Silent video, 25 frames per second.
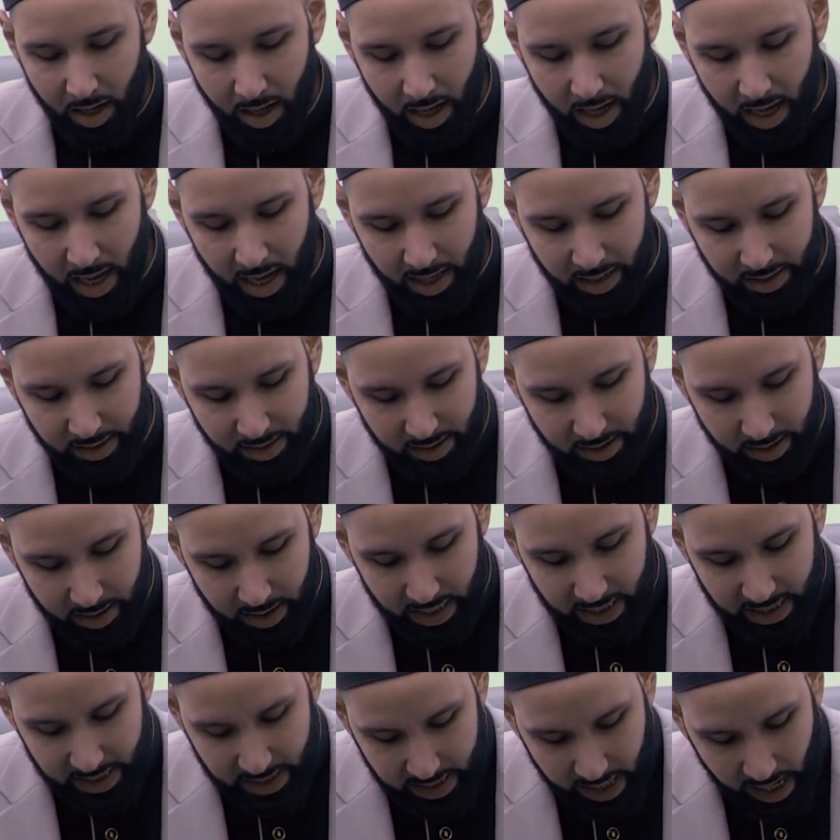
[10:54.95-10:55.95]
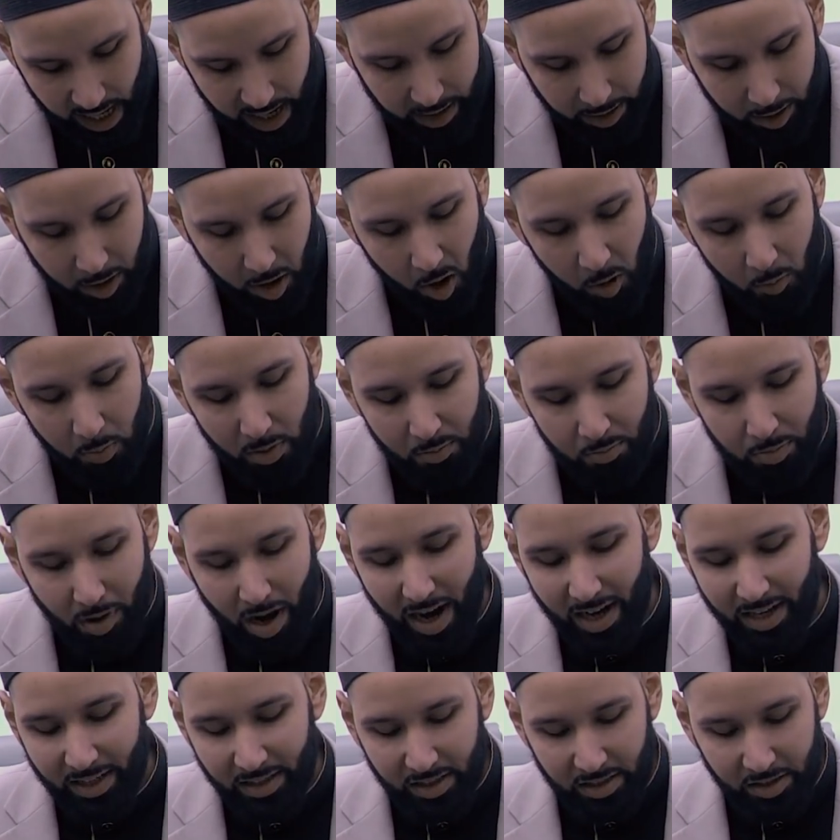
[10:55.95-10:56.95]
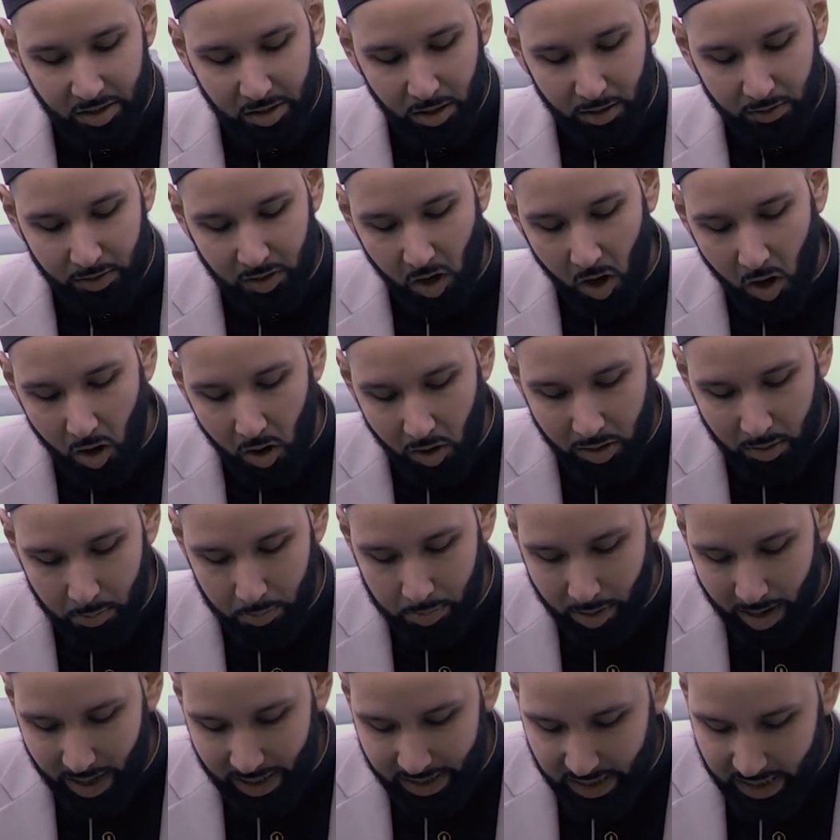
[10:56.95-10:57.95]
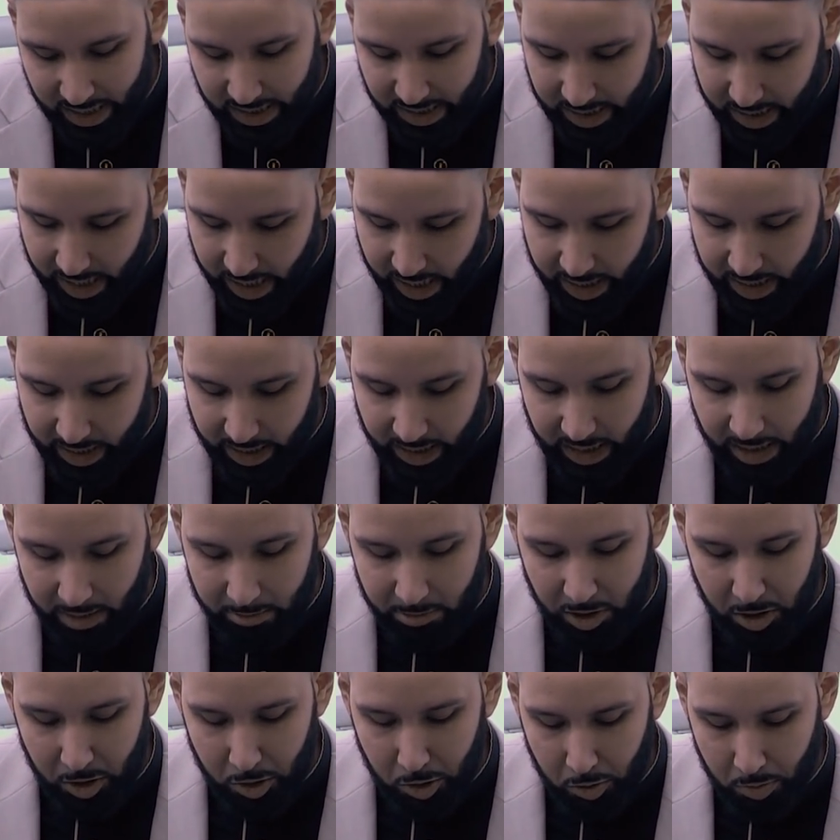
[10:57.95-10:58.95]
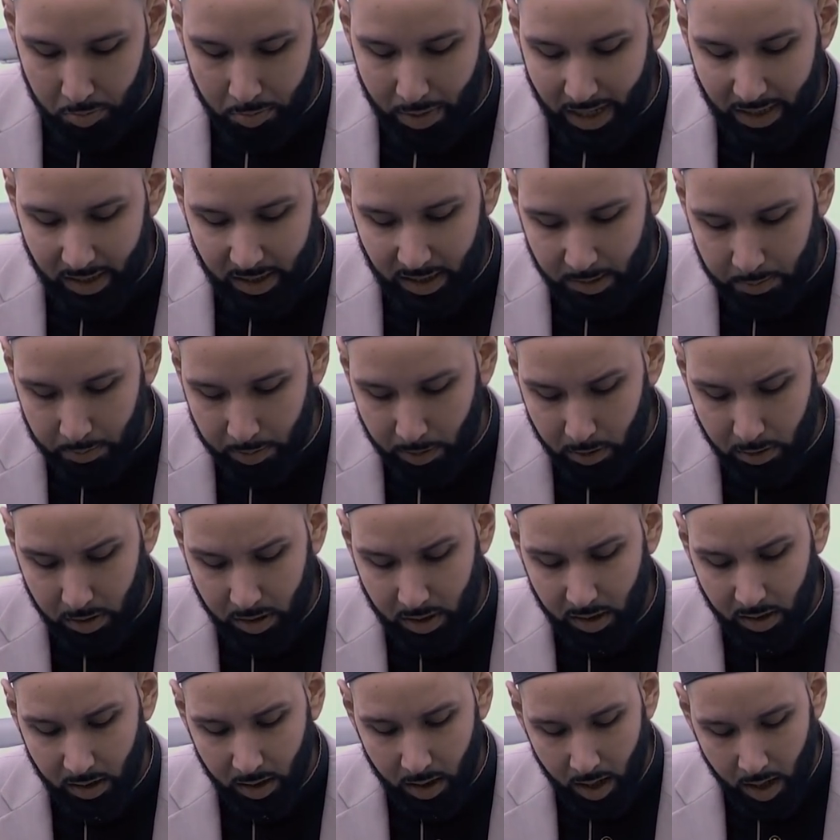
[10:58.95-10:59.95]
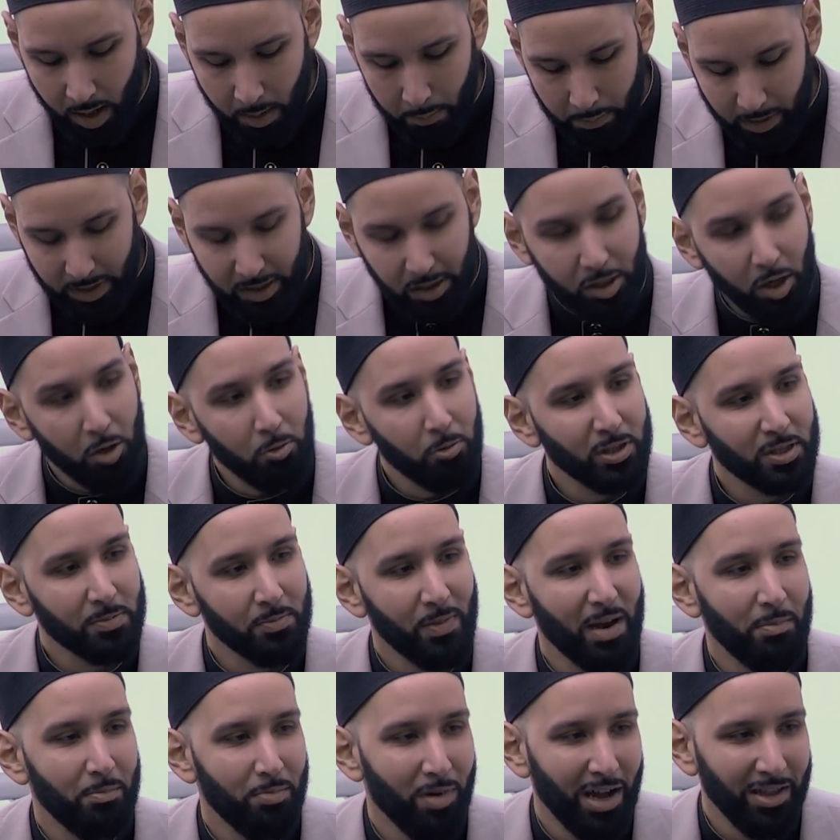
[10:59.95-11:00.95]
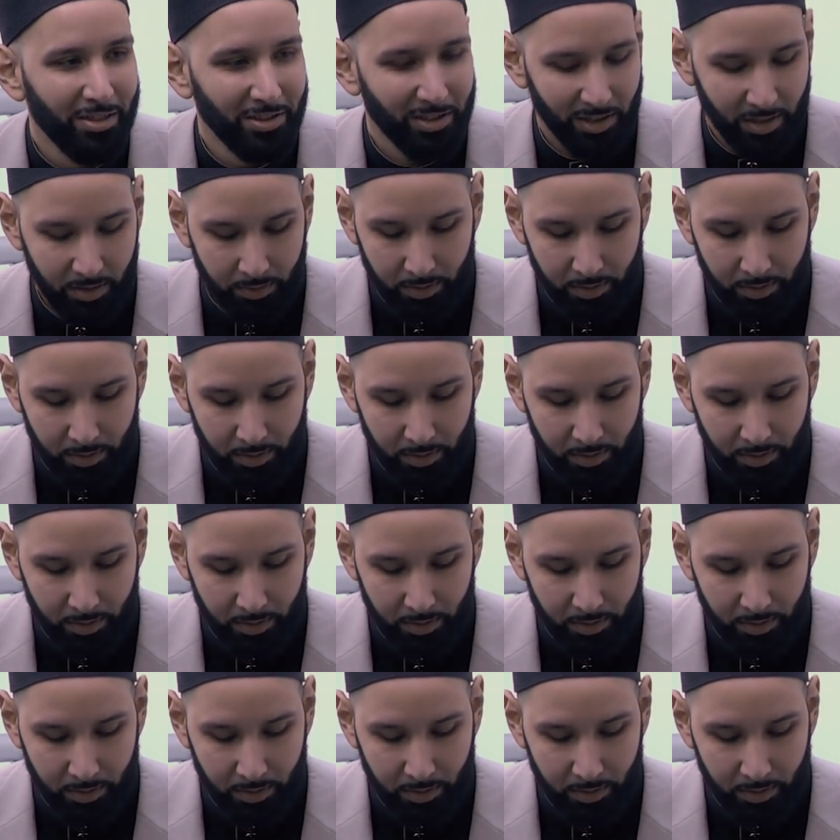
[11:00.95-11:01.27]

and he said, Kobe Bryant deserves all the press he's getting, and he was a tremendous person, but so was my brother.